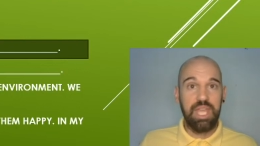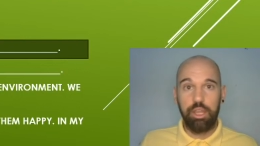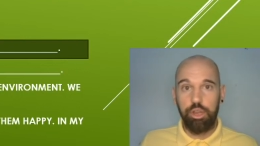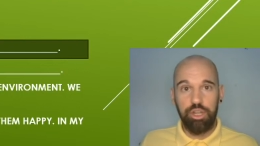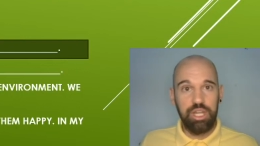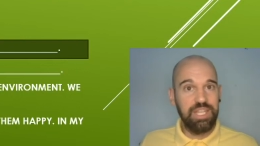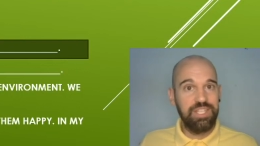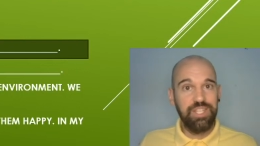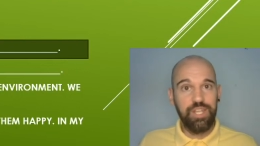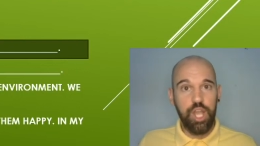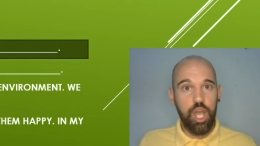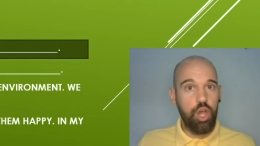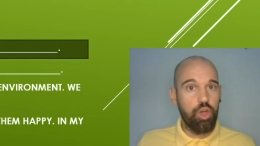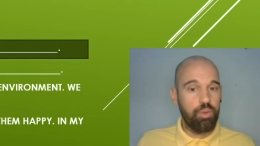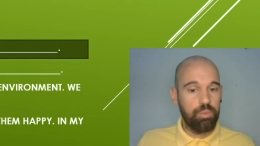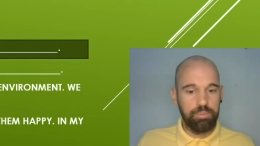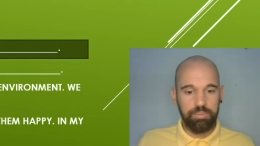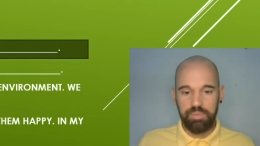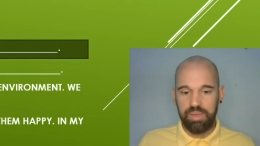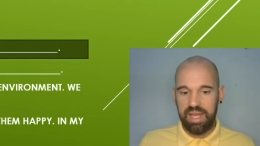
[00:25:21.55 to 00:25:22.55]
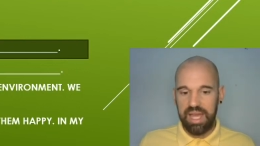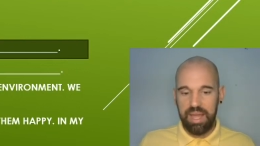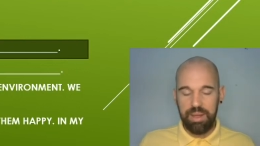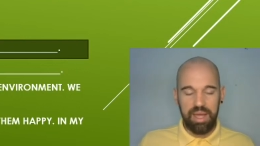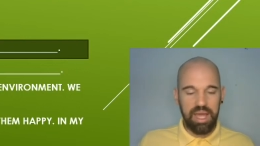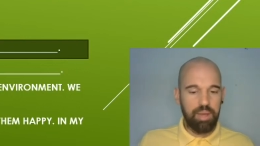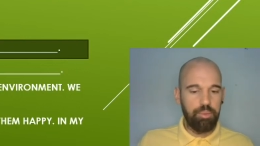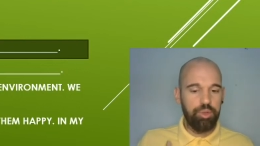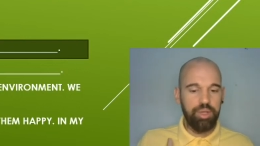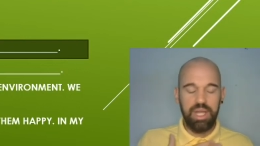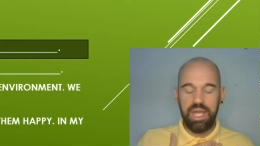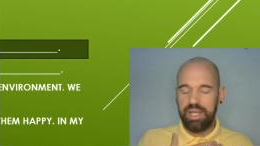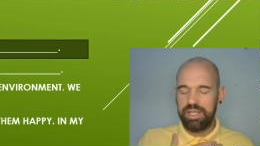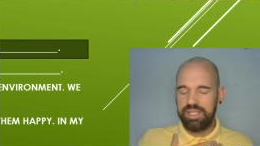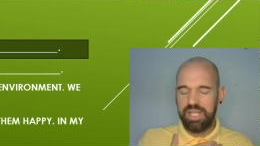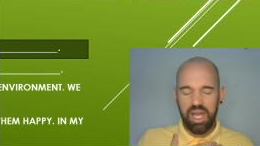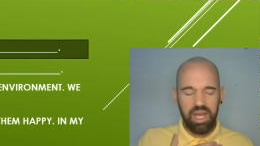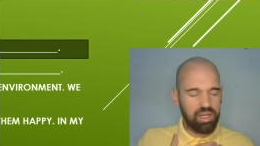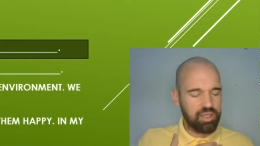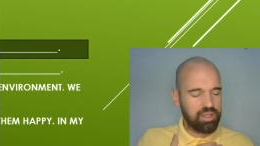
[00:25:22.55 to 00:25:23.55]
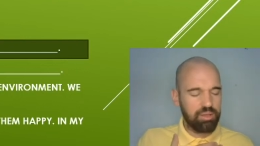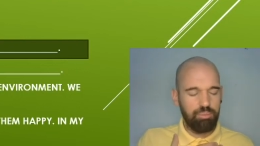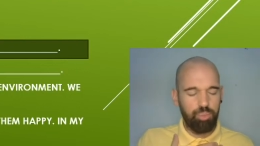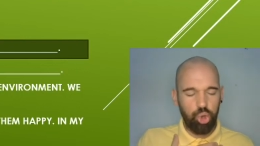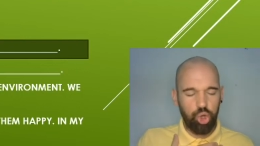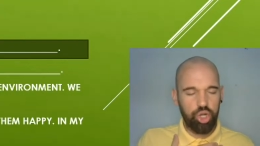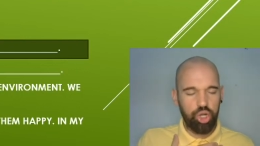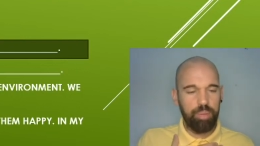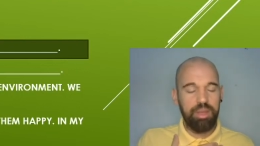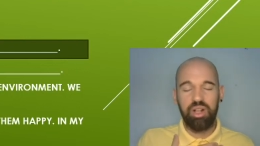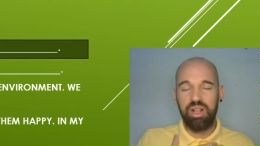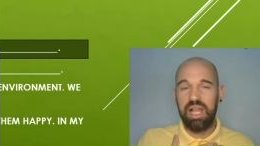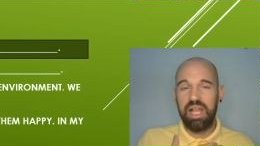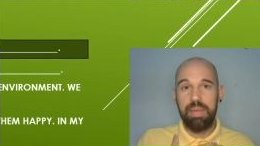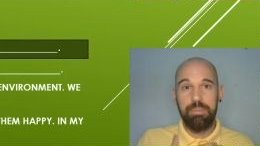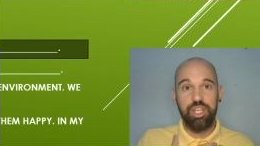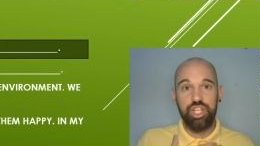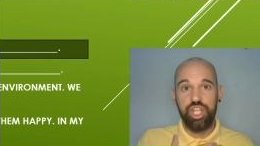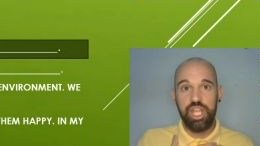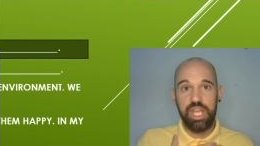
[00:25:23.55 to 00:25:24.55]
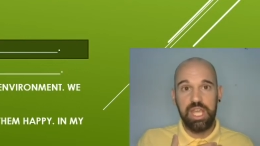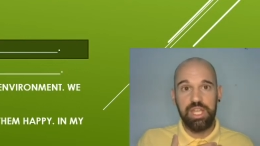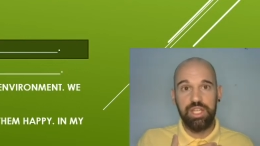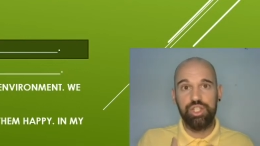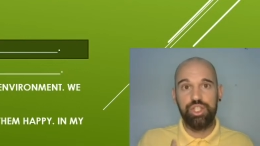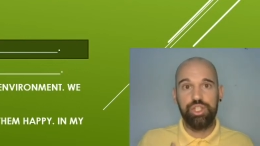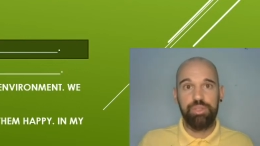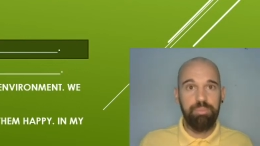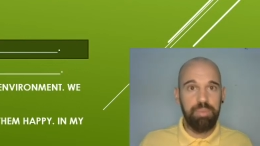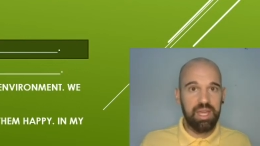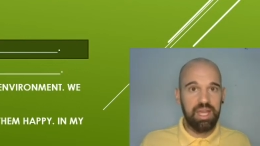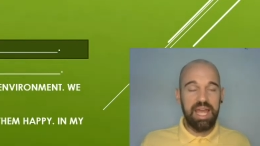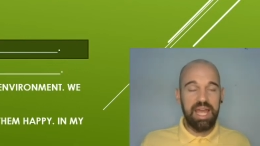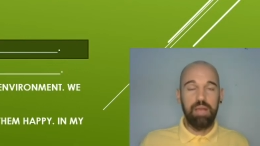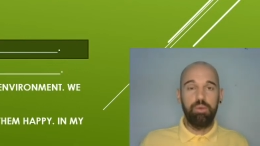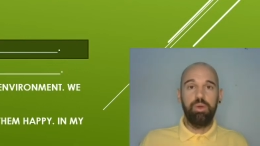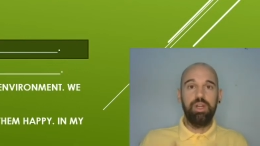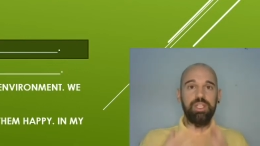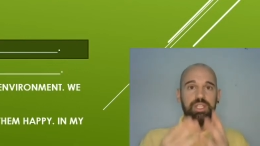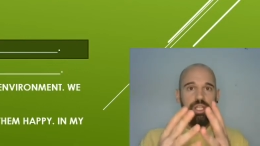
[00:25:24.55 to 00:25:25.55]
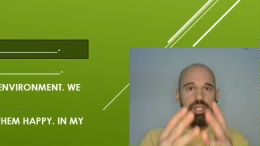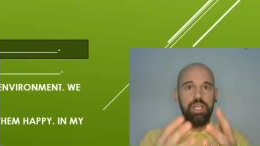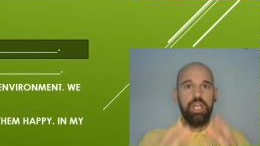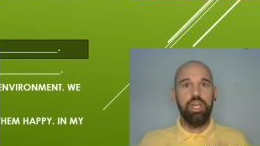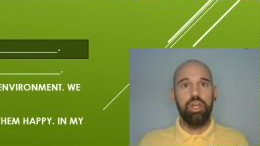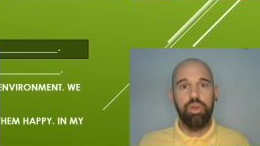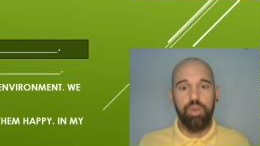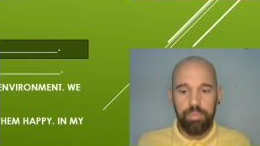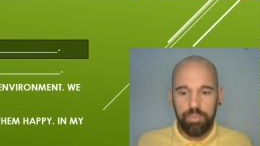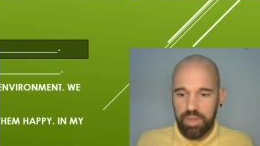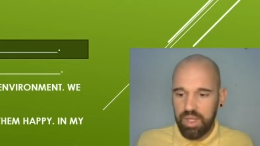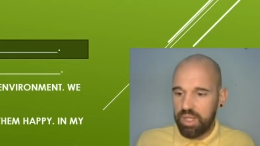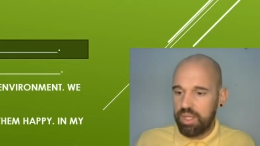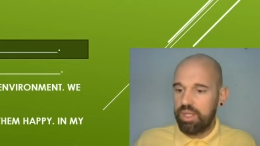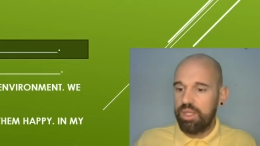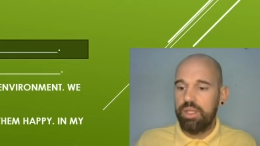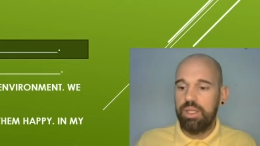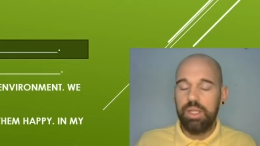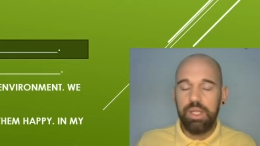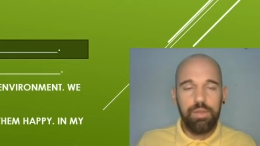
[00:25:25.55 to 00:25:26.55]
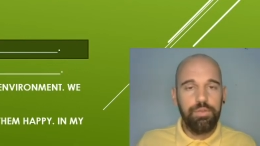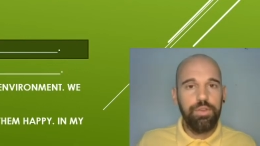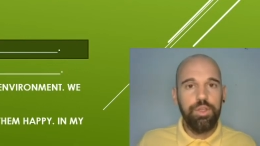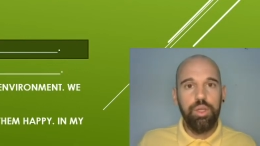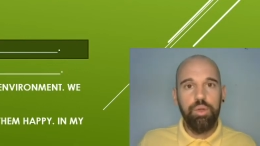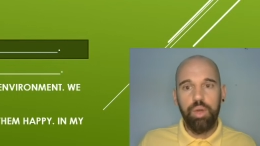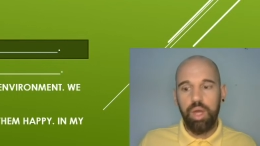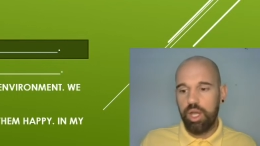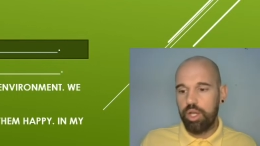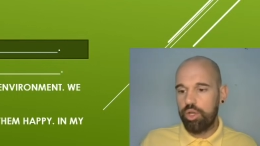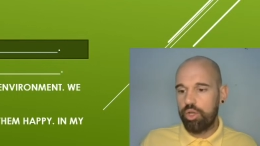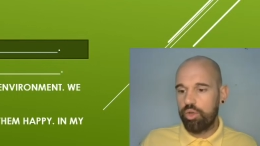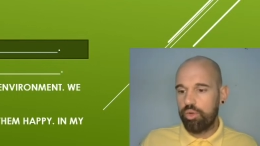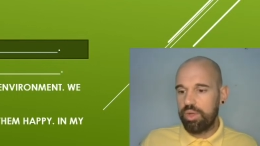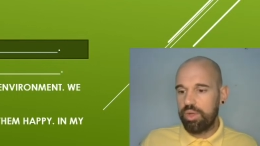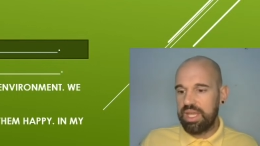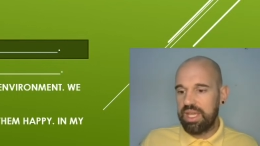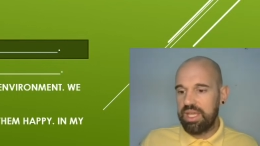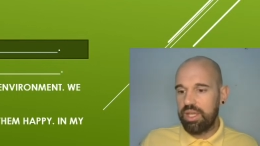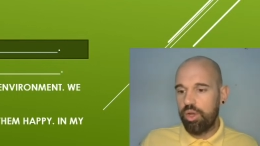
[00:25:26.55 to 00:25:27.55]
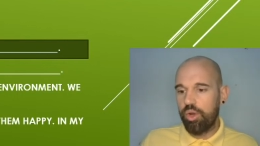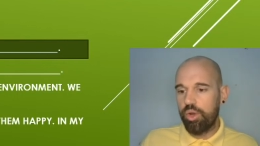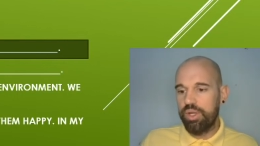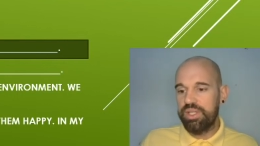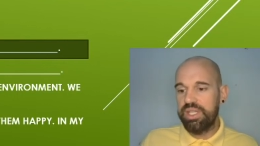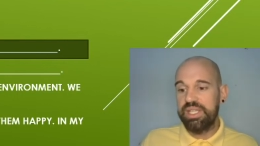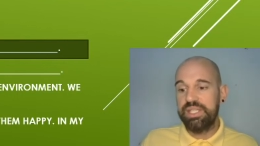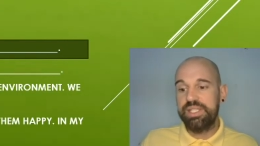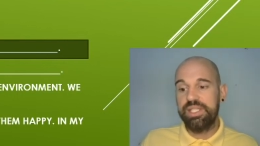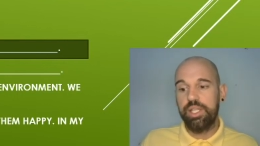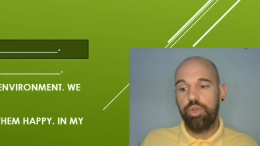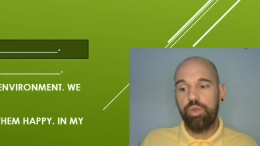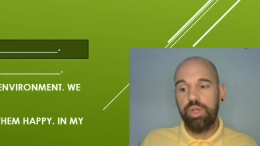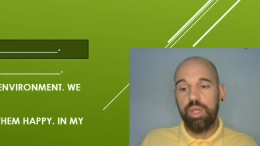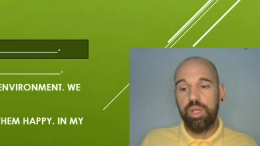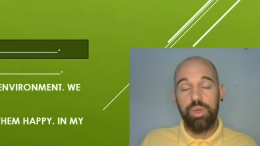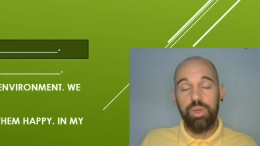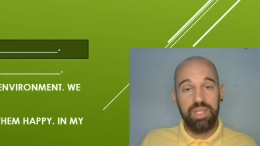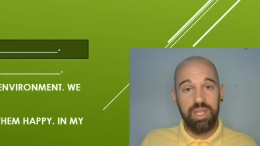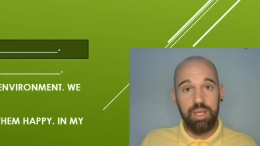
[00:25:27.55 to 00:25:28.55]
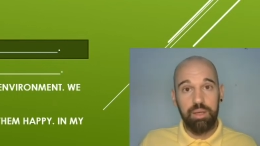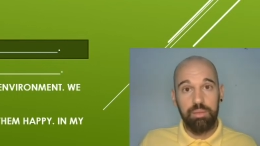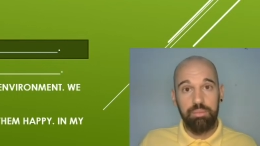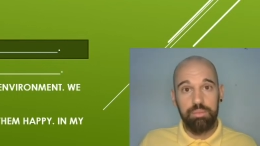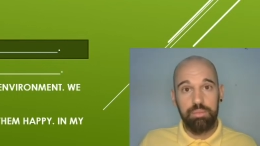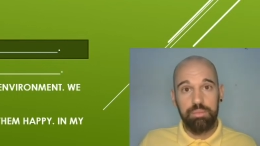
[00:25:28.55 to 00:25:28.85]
you need to know. I will not talk more about climate change, but I want to know if you agree or disagree with him.